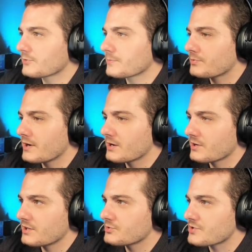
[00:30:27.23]
and here's what
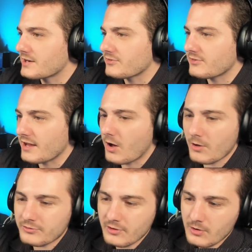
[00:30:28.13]
PragerU tried to say.
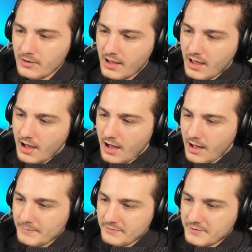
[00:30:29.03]
Also,
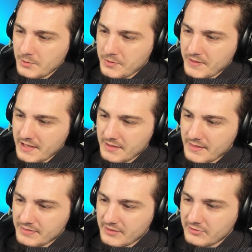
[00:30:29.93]
um, if you
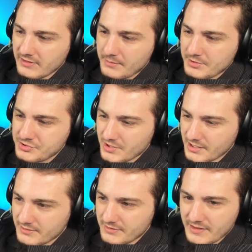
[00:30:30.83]
think that this
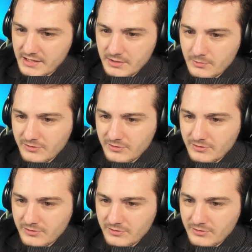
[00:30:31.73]
imagery that they